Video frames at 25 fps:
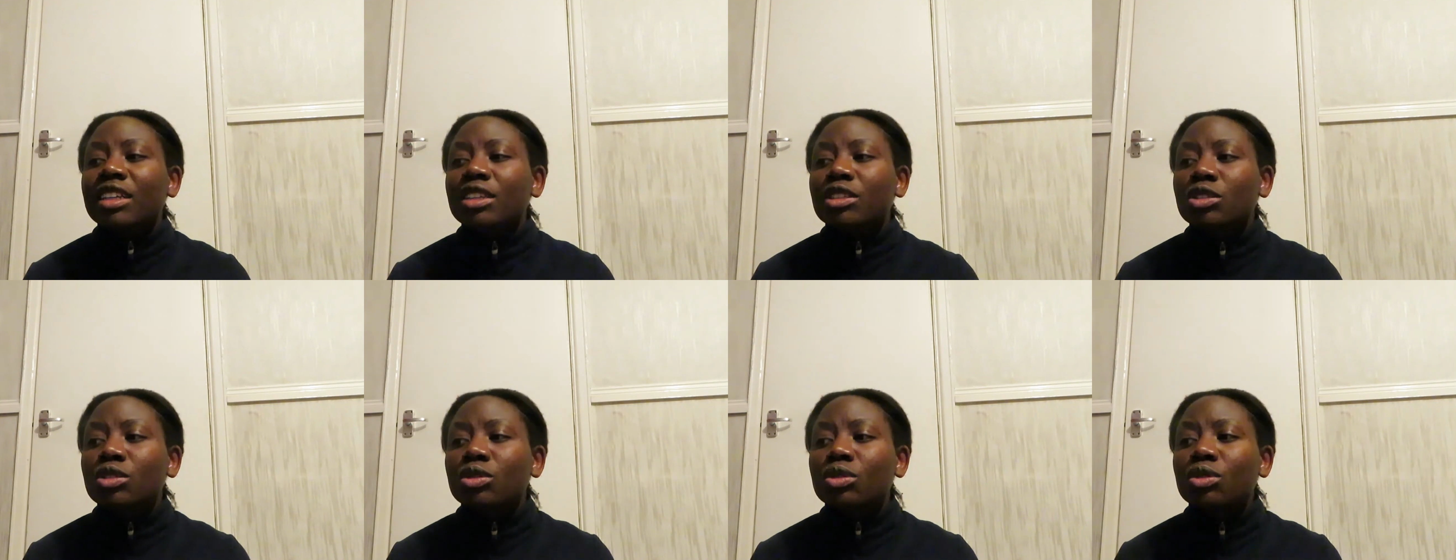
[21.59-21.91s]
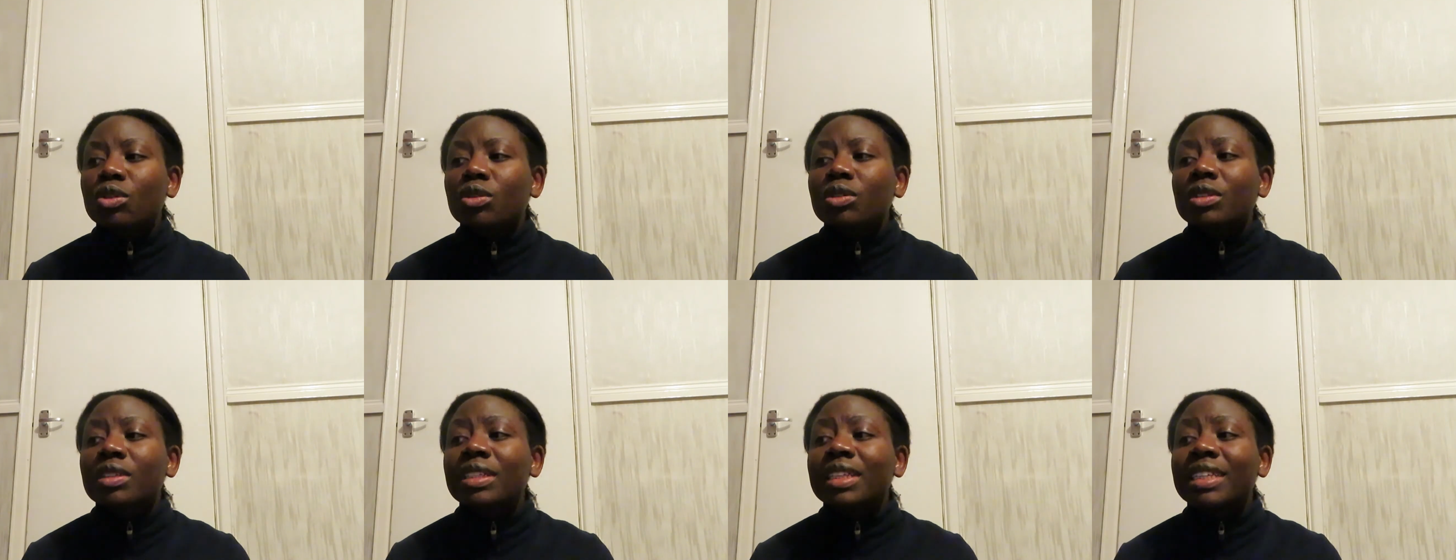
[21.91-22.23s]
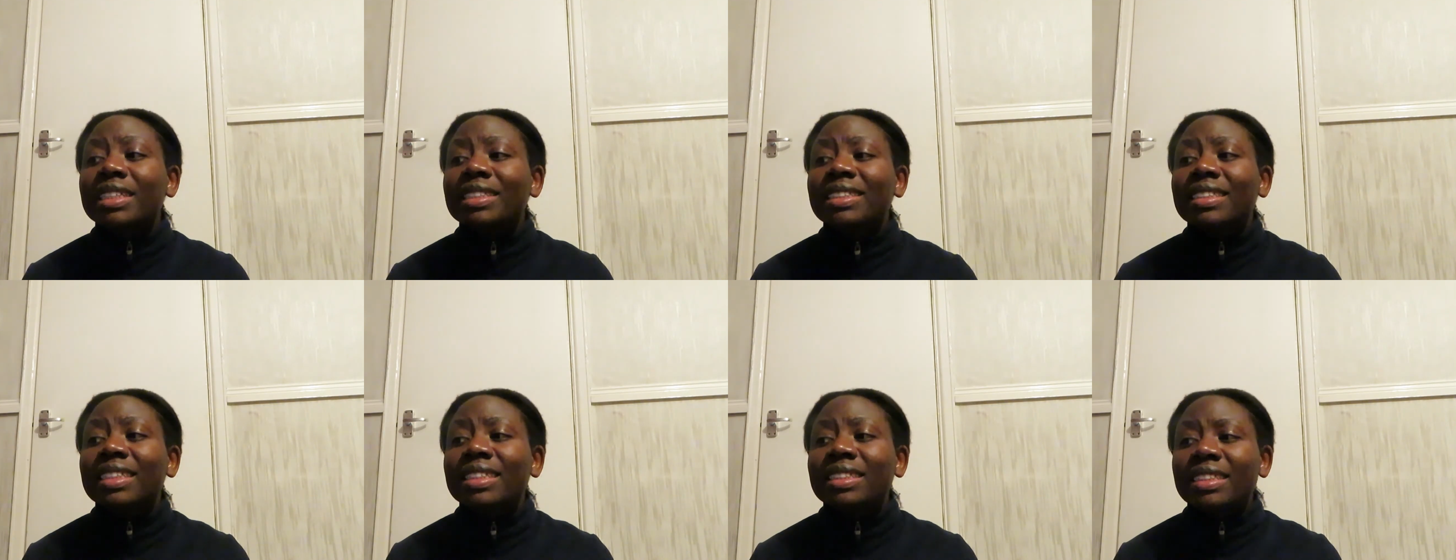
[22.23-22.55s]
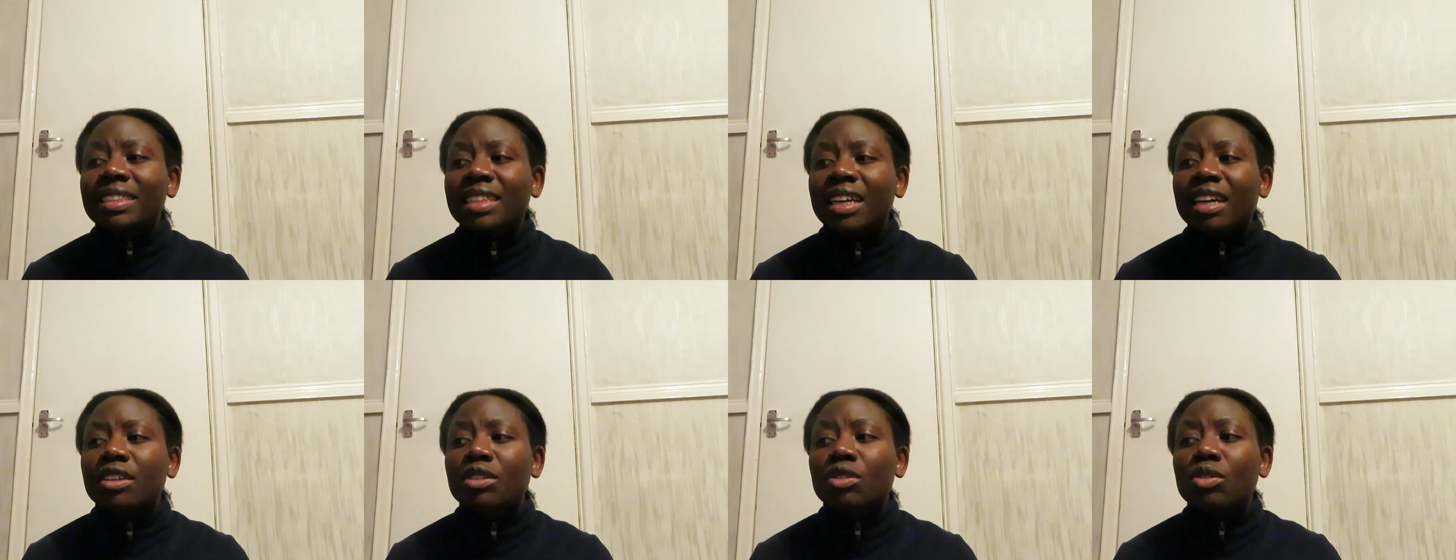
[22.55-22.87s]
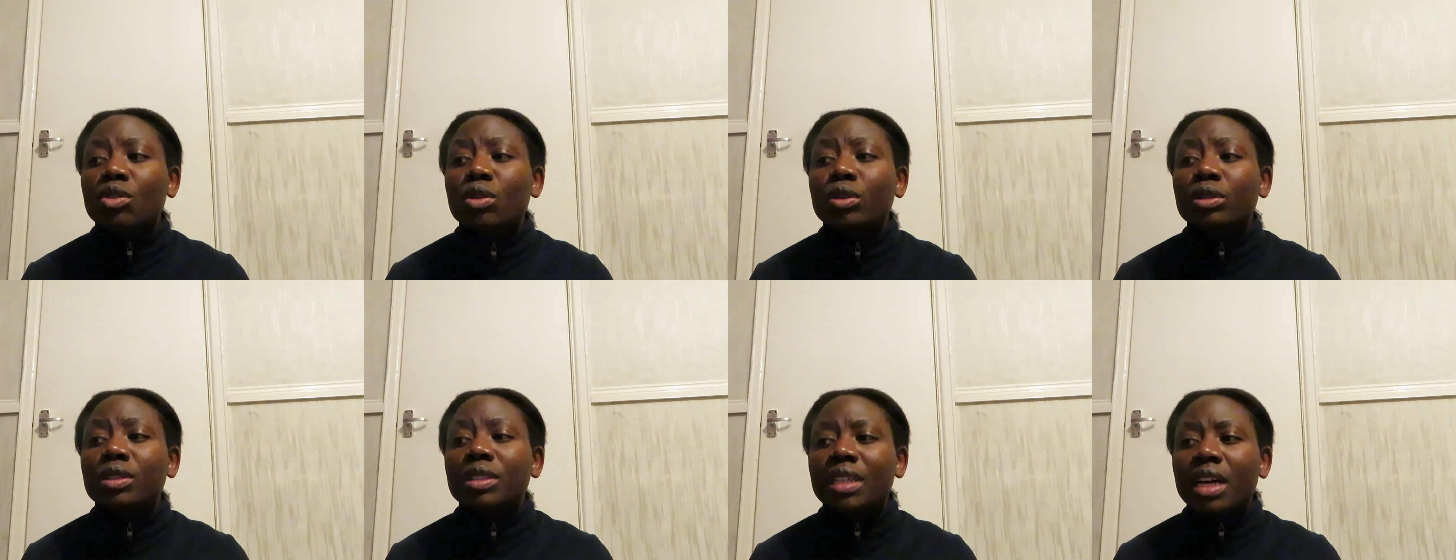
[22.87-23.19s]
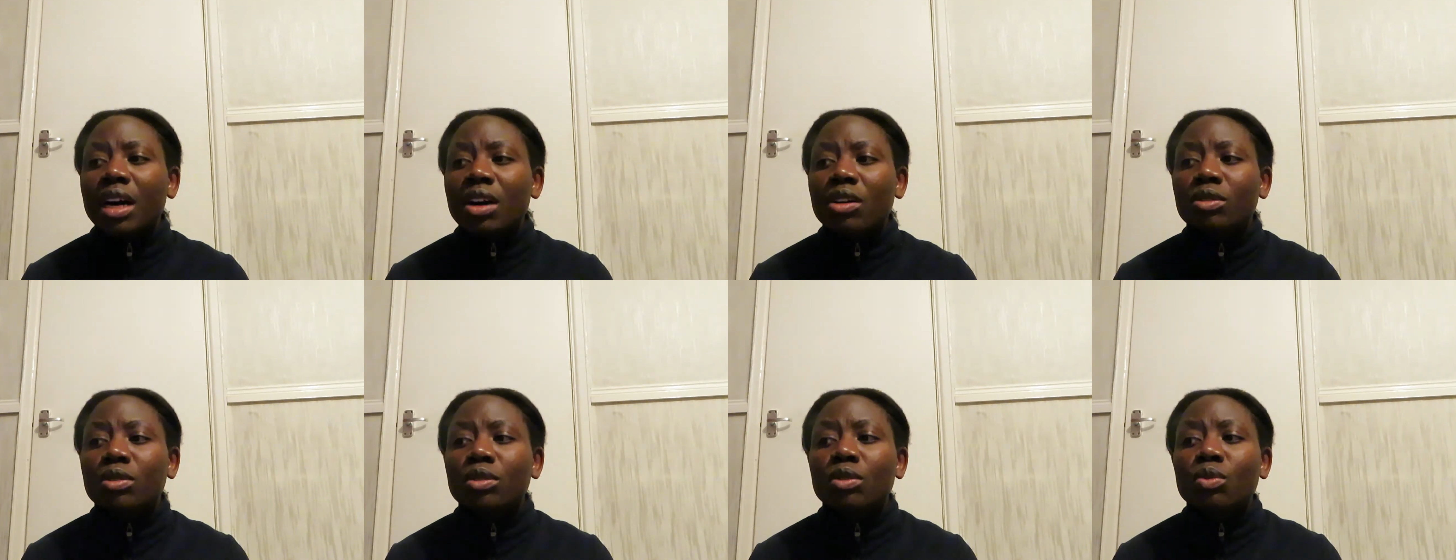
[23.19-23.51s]
Do not let the sun go
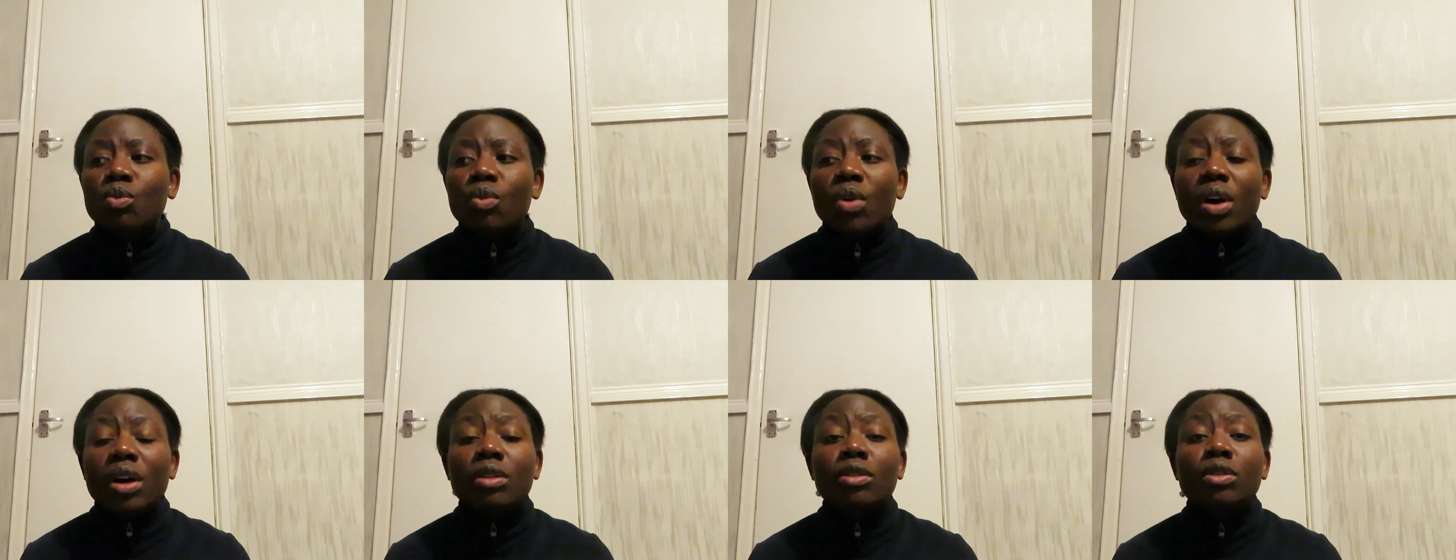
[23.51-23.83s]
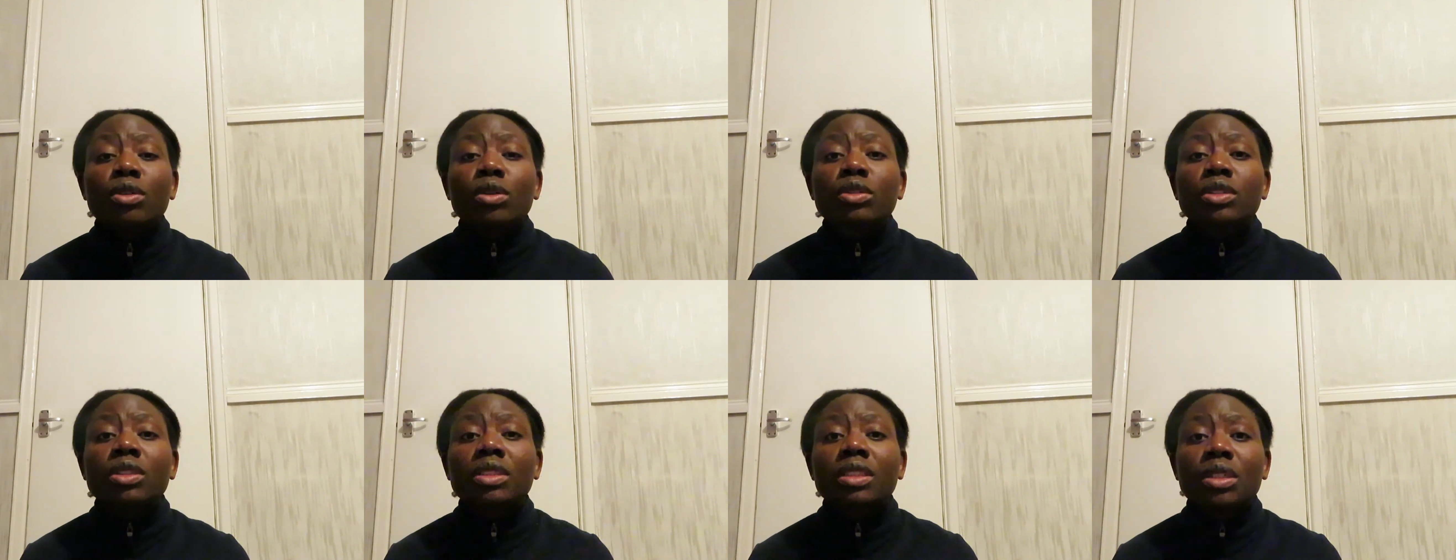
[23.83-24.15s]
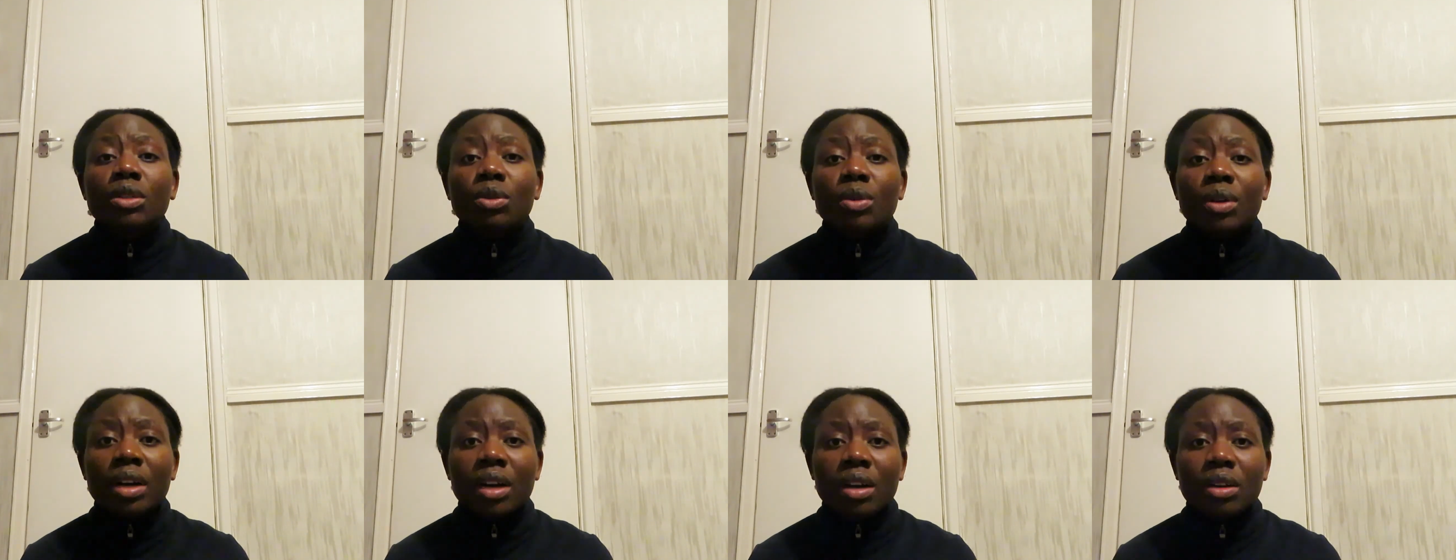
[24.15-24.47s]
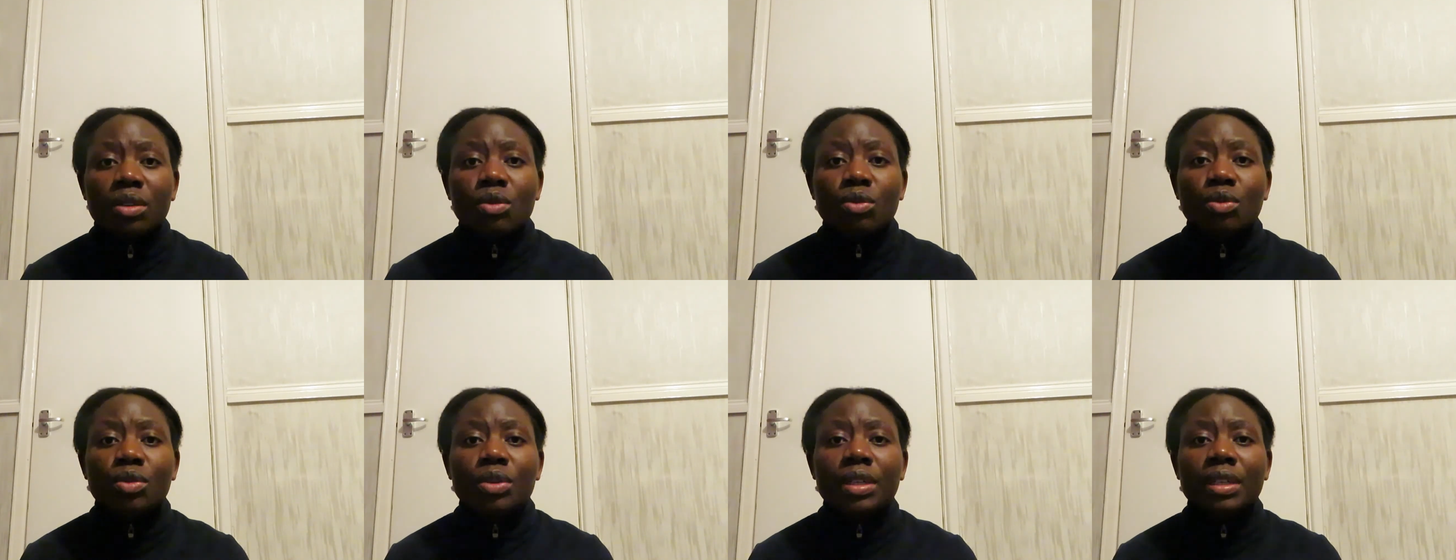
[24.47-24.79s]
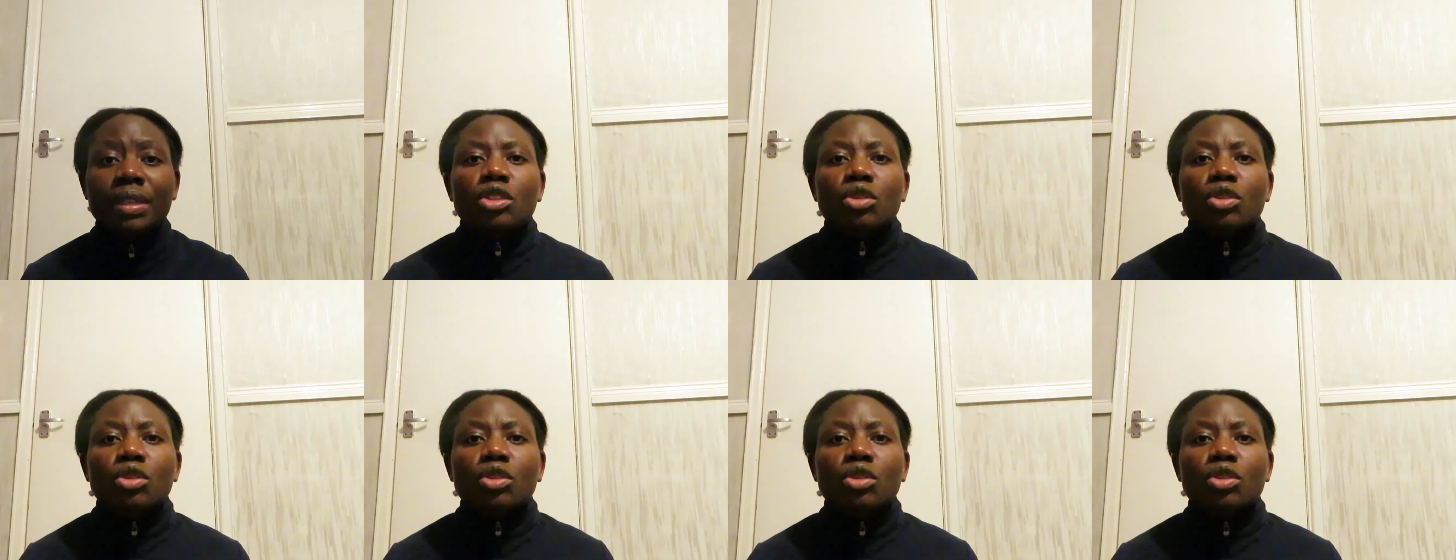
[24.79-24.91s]
down while you're still angry.